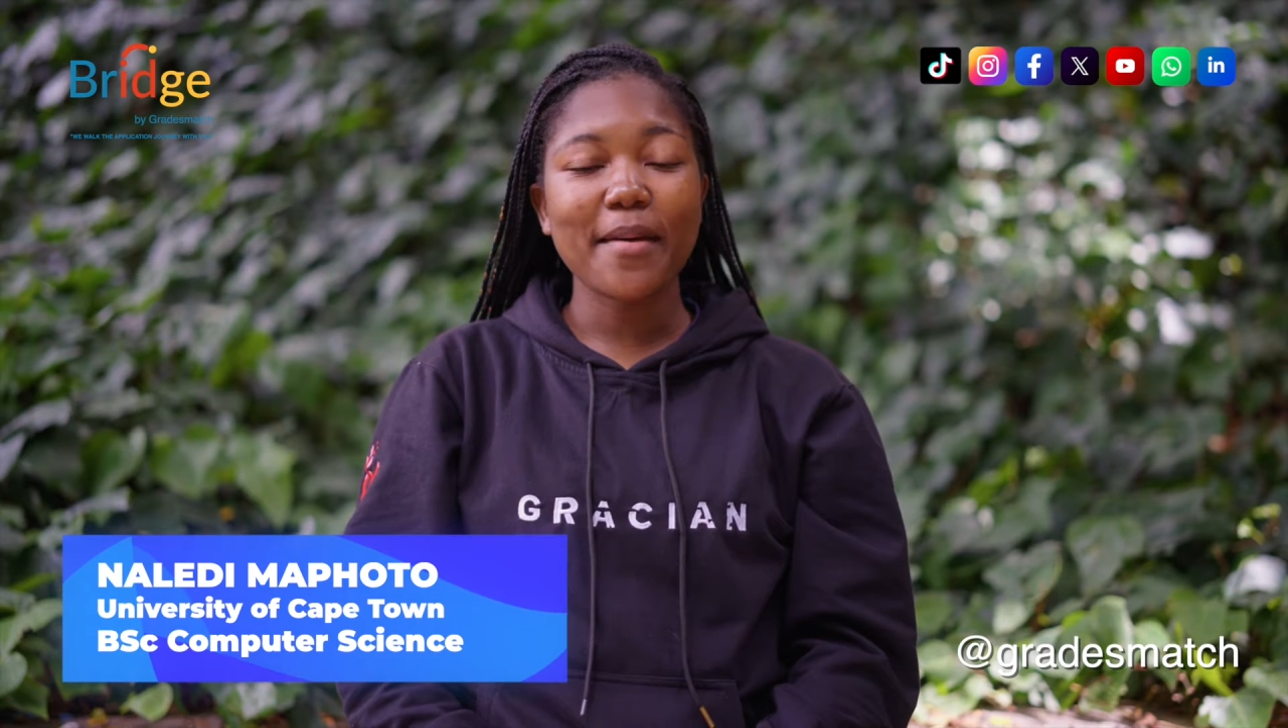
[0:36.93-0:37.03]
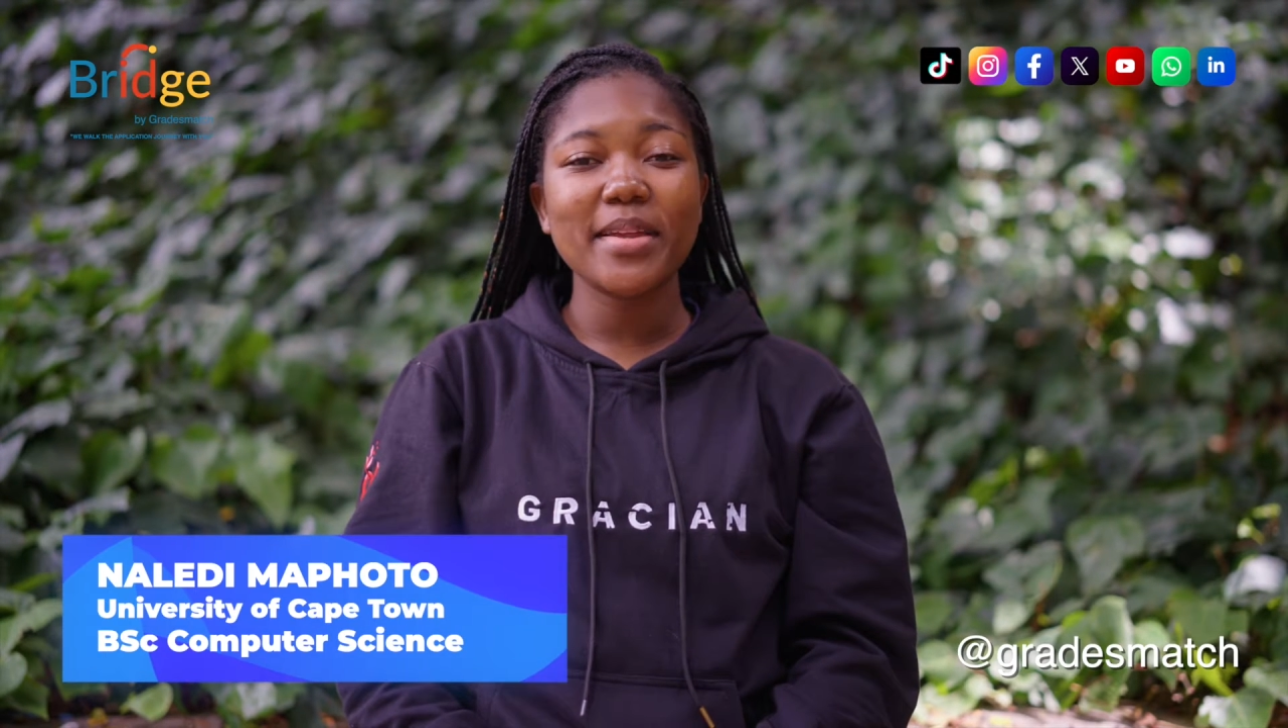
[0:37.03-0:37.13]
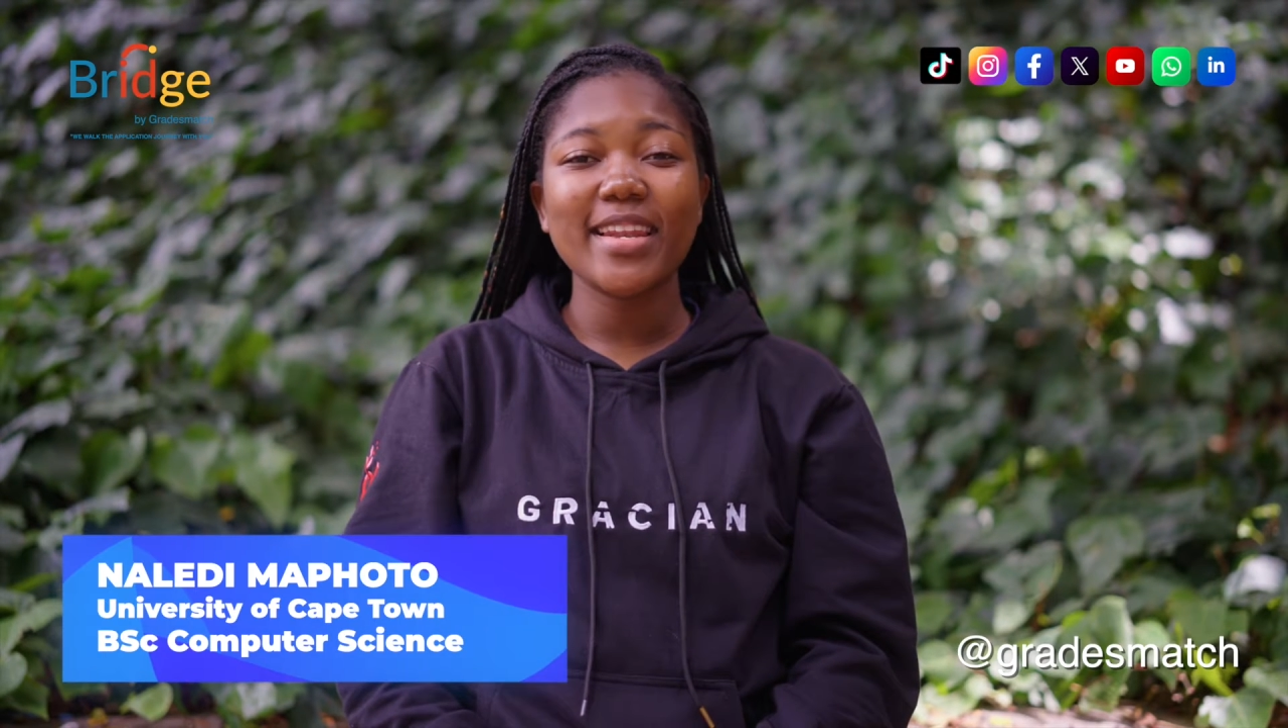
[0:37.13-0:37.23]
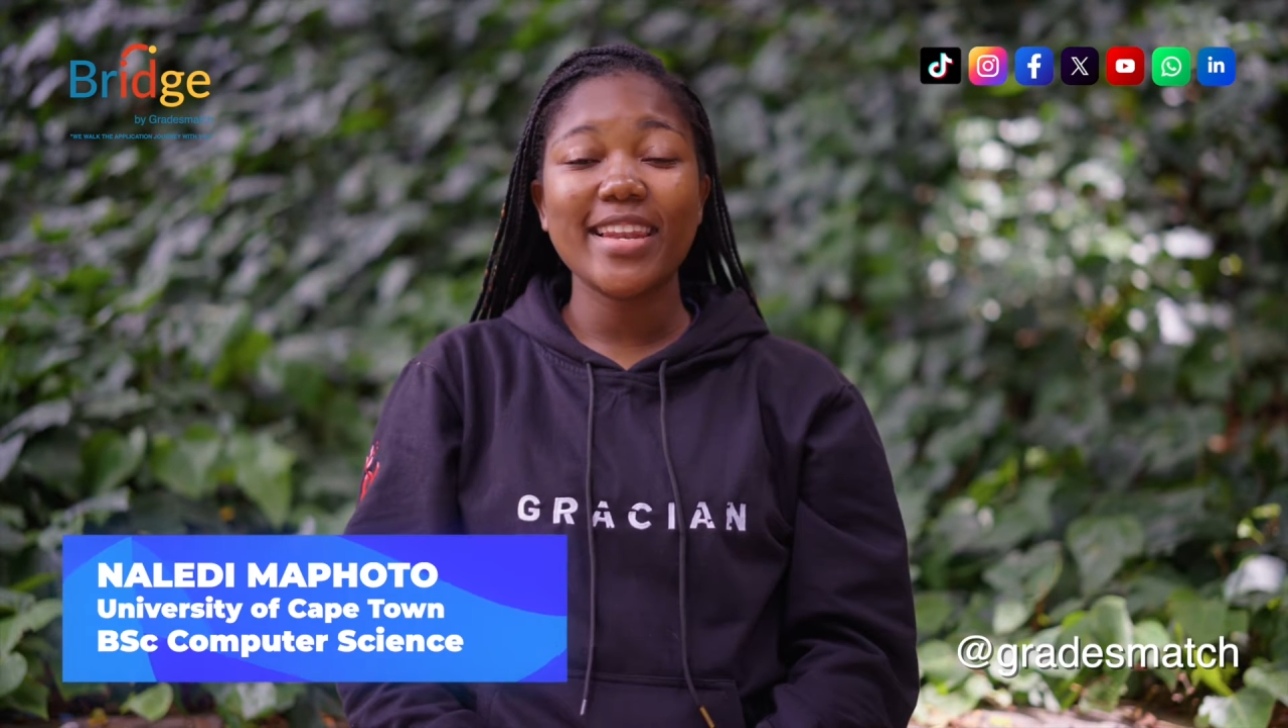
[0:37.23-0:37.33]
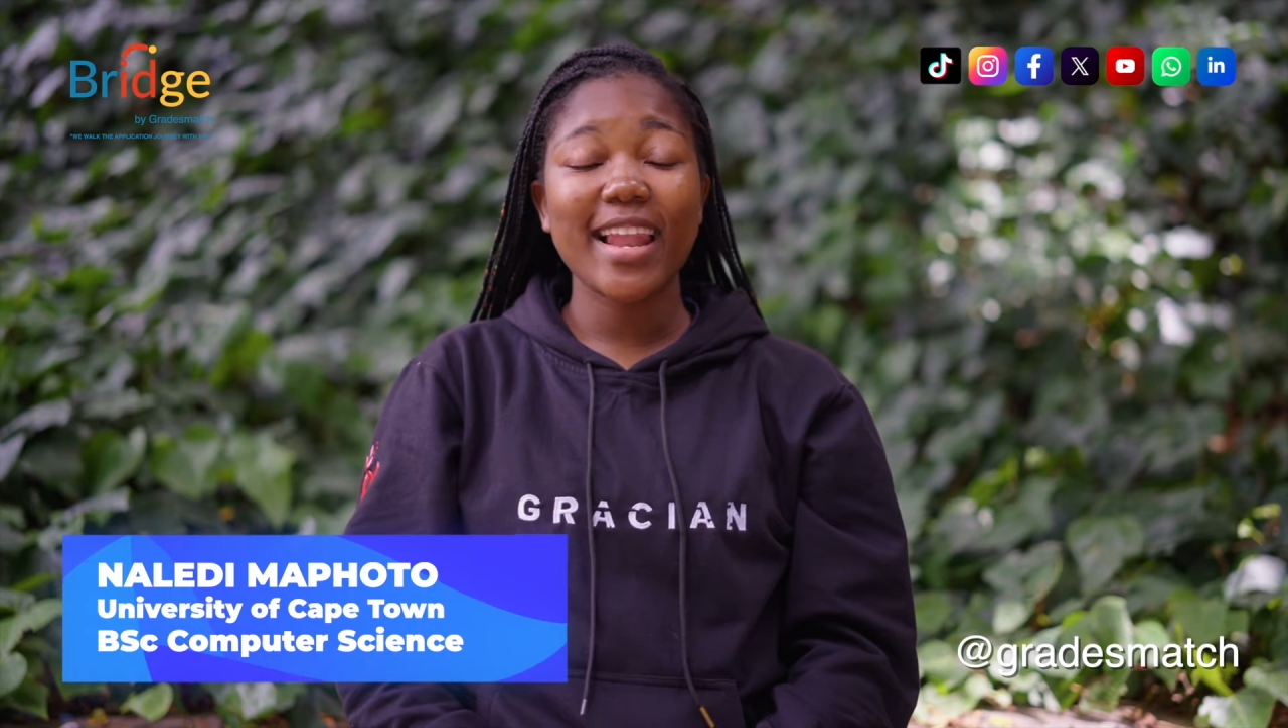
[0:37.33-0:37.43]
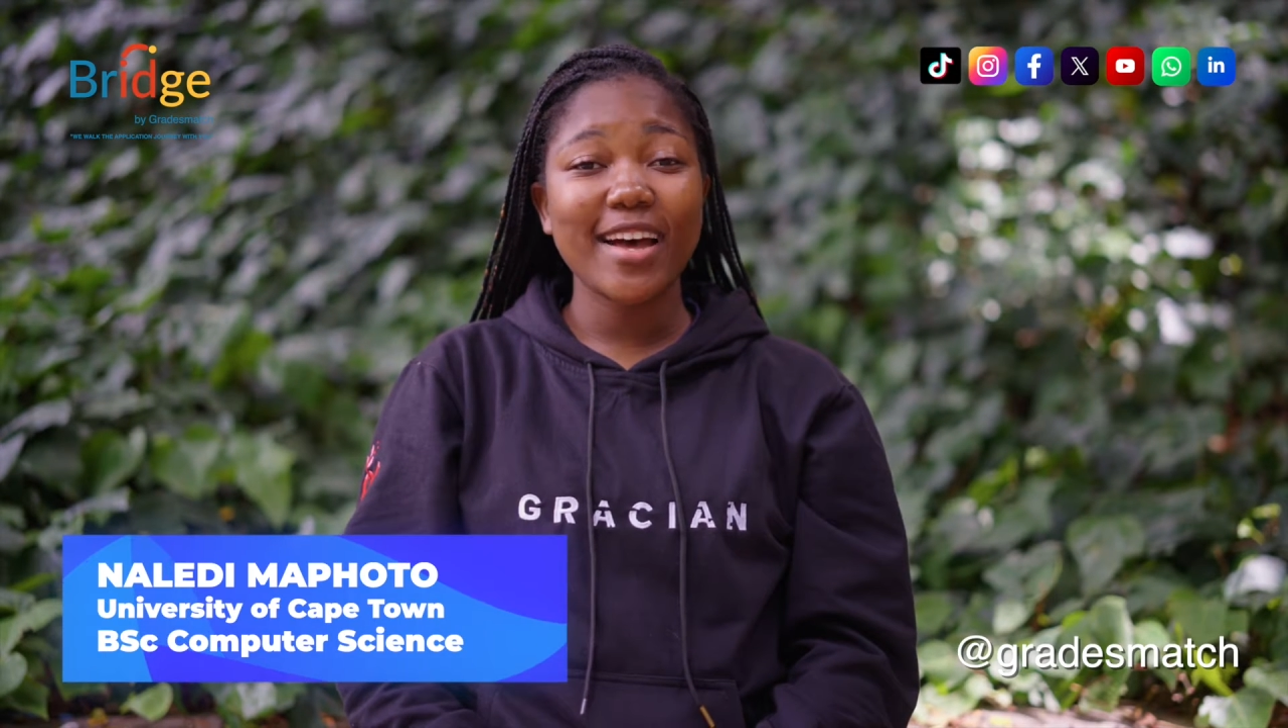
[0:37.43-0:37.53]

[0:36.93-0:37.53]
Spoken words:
I'm in